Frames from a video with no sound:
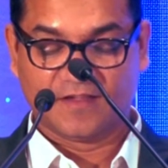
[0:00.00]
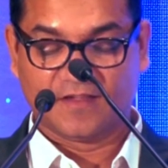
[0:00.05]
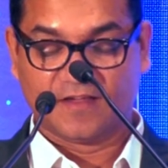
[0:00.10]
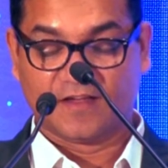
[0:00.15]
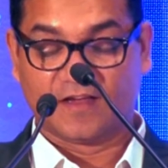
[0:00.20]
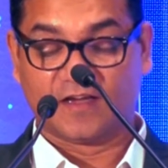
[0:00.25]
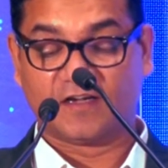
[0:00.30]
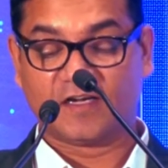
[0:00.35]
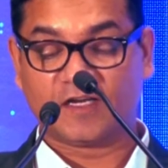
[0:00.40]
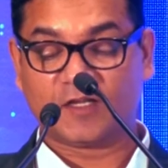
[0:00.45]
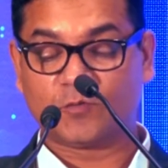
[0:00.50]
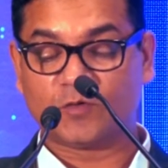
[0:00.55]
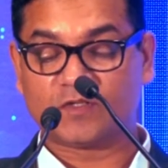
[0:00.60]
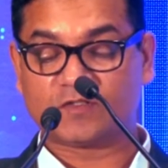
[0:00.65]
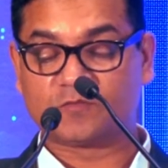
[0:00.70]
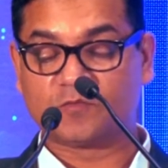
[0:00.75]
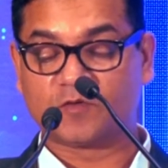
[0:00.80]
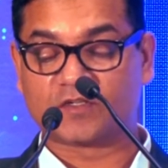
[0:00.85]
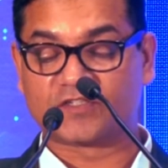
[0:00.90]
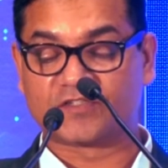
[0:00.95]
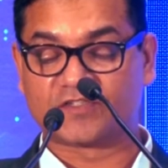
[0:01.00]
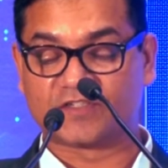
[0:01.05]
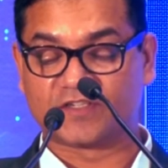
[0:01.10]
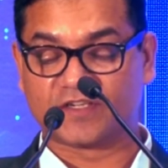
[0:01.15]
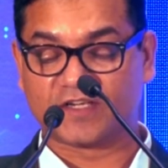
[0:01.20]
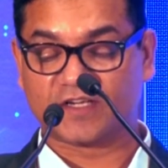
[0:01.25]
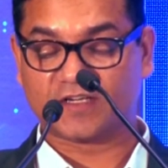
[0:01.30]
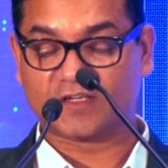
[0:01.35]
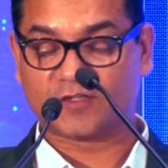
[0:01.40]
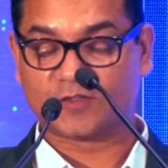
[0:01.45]
Her request was
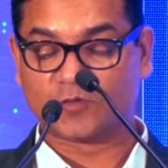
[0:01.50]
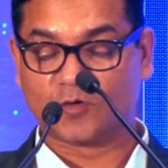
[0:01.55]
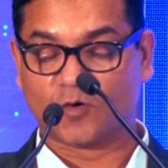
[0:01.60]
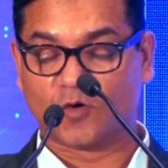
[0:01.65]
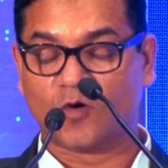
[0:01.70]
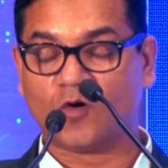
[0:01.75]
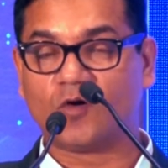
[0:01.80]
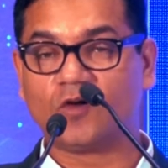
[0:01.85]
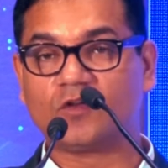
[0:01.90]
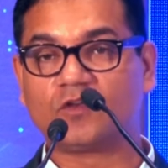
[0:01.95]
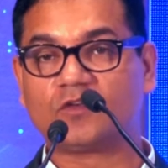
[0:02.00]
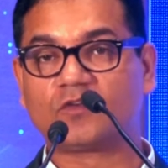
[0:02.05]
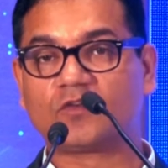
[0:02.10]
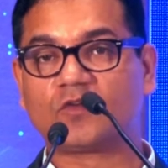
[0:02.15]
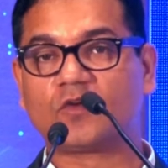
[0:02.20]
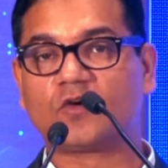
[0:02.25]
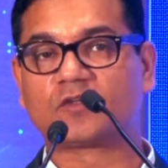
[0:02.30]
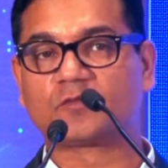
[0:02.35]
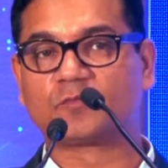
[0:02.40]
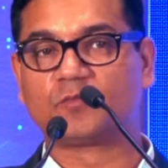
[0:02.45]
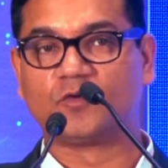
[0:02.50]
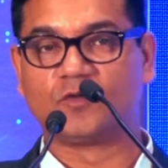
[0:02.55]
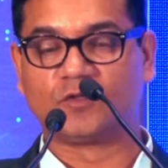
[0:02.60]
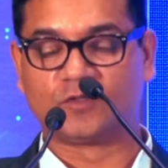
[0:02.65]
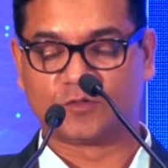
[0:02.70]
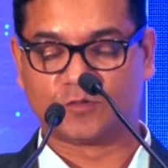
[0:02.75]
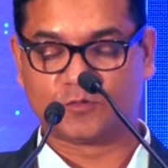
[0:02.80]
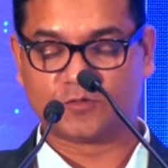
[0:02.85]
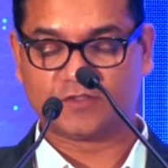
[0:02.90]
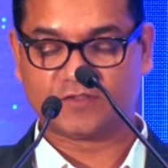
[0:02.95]
shared to all North Pole
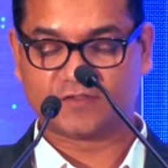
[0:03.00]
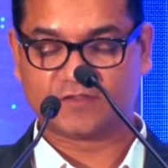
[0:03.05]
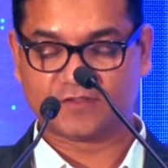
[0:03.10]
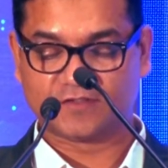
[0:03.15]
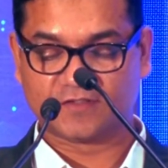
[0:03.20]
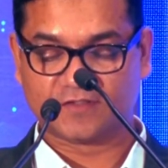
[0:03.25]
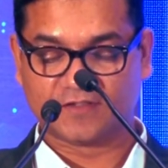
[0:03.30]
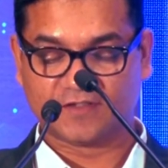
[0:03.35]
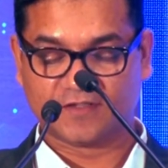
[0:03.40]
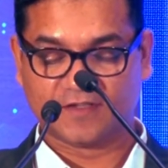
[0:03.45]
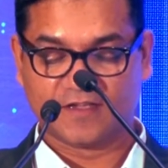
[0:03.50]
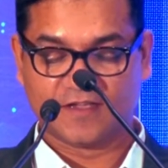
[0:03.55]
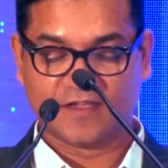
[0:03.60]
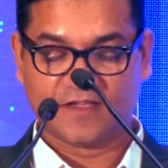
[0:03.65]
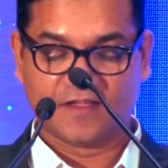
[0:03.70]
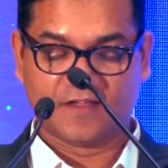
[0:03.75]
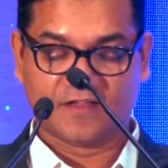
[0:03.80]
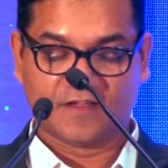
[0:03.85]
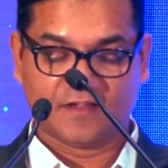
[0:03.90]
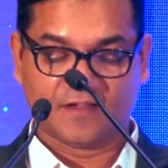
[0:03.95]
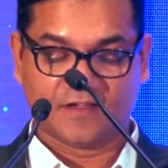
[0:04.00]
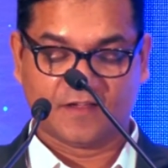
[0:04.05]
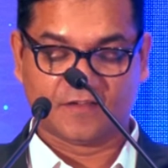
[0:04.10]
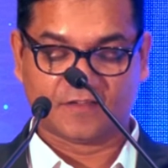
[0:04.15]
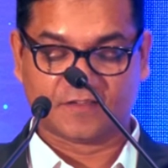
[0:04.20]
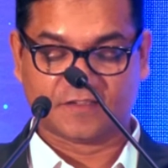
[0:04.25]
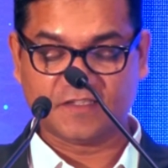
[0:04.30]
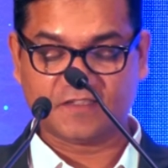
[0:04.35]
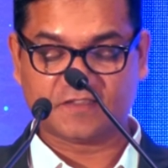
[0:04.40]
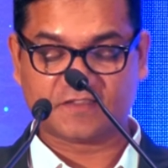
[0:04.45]
nodes
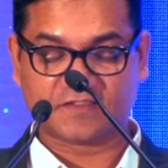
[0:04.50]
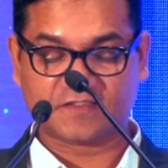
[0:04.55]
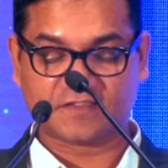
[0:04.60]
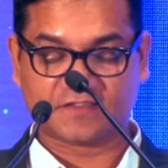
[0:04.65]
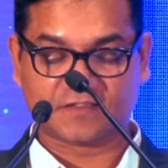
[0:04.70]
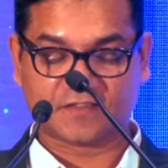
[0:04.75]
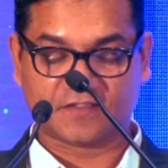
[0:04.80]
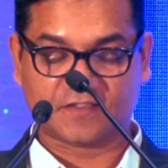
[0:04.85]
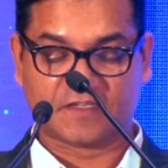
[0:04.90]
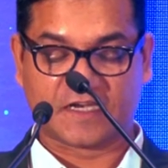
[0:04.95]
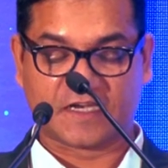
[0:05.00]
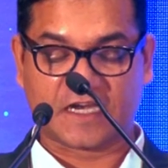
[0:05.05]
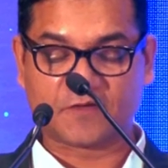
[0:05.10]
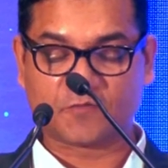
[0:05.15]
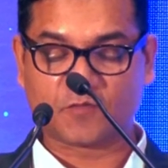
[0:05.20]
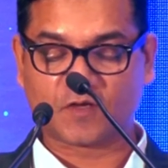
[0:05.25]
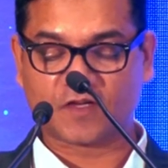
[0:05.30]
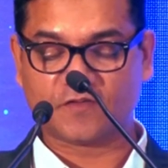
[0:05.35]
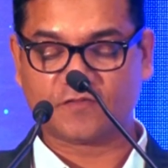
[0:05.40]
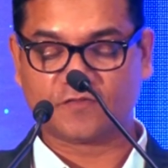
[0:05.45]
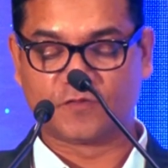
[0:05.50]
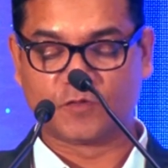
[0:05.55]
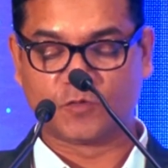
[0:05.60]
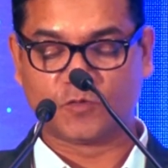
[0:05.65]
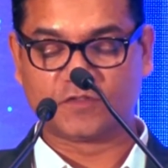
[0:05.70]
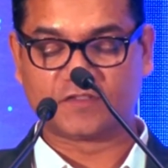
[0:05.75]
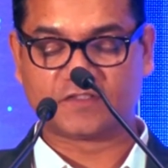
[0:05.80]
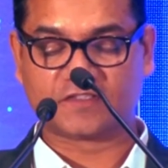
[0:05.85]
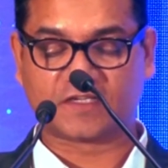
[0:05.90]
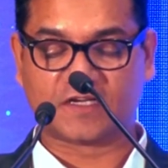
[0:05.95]
this network of
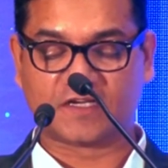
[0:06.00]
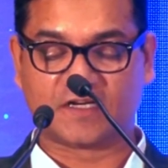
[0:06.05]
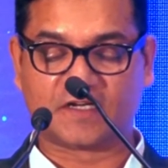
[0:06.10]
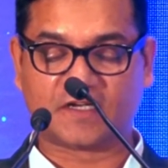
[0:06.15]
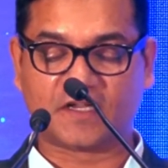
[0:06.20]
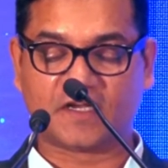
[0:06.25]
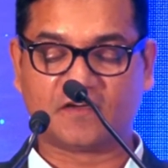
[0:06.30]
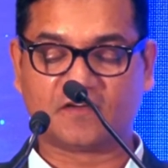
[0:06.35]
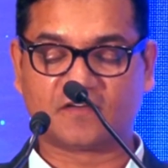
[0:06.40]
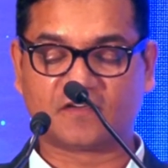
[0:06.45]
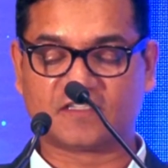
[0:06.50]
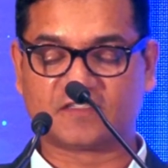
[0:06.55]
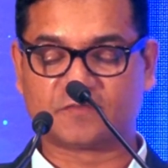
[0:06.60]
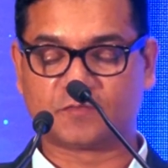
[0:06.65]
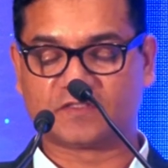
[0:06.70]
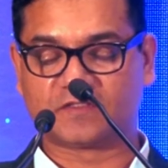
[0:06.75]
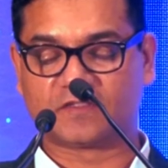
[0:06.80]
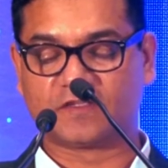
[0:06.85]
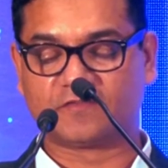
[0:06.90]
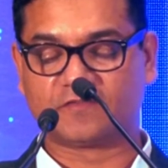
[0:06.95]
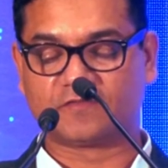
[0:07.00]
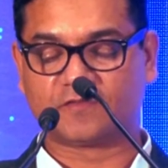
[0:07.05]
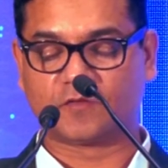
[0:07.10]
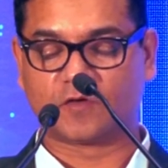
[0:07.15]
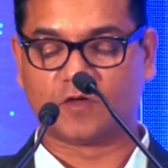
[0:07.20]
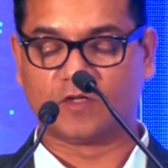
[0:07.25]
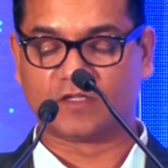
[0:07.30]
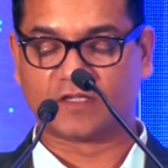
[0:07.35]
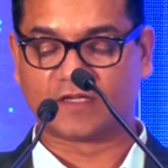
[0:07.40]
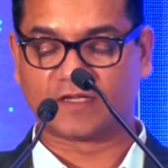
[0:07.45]
nodes contained Christmas gifts for
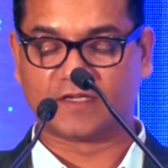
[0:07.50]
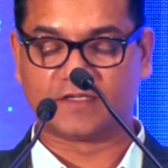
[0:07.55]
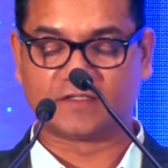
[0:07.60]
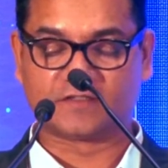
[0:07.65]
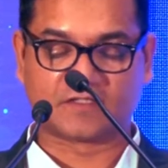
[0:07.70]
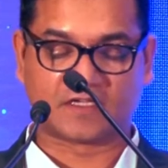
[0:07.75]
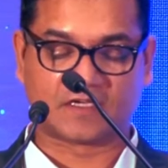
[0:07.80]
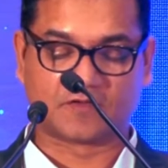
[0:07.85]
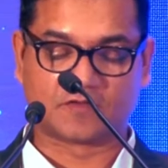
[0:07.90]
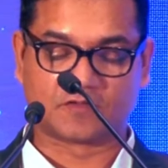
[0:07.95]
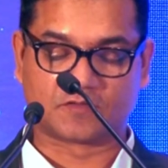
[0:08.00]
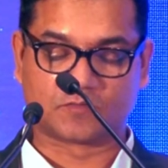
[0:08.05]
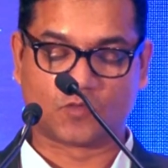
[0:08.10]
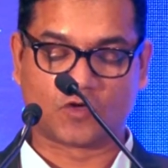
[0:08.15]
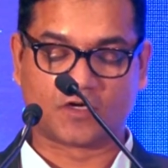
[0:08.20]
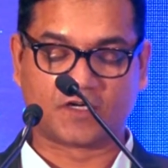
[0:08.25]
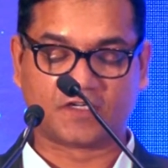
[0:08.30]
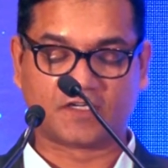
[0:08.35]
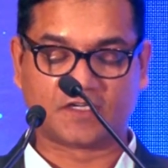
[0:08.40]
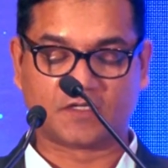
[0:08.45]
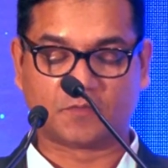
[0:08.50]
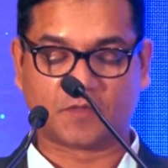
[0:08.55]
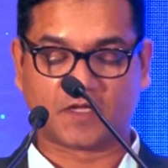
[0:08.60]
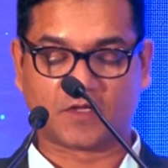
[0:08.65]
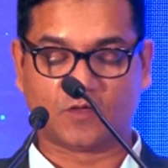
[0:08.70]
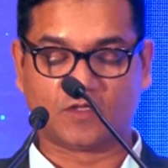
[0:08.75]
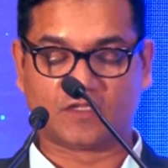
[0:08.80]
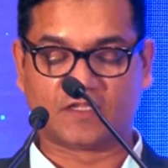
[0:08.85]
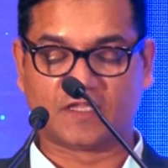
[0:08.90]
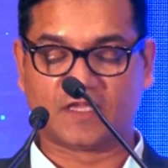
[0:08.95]
all the kids and was monitored by
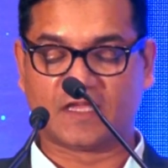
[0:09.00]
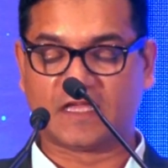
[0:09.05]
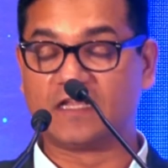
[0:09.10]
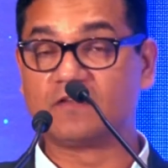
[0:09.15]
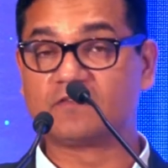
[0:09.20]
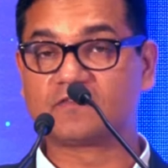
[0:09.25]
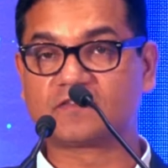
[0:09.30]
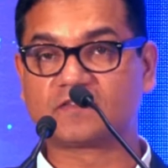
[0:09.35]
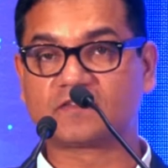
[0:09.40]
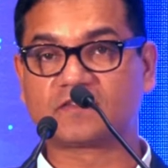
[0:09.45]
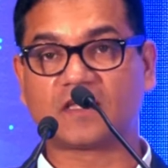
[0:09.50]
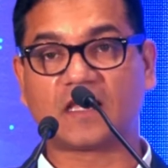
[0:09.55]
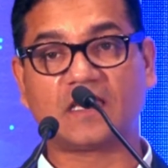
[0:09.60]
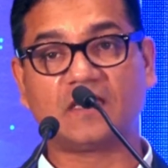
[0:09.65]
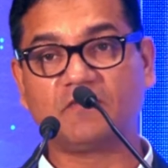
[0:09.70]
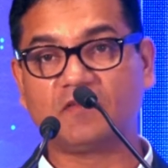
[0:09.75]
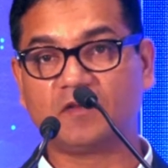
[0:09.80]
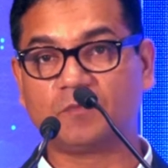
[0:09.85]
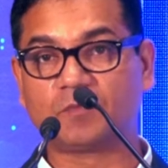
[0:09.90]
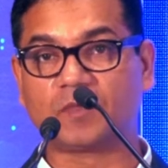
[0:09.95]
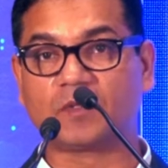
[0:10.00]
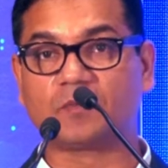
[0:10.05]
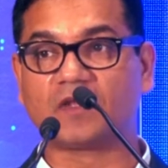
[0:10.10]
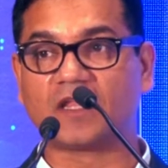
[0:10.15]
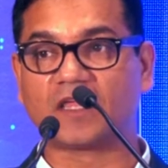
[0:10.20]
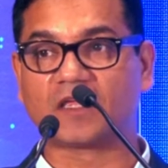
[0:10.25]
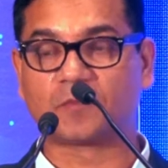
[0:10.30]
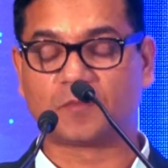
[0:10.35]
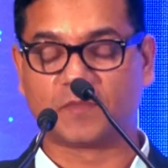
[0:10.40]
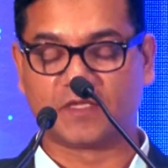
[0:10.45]
all the elves and even people
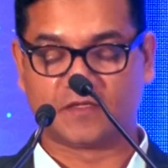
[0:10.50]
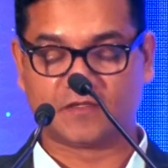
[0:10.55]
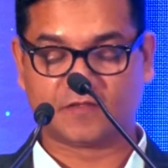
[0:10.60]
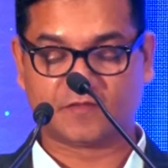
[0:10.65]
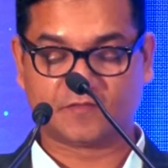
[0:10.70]
like me.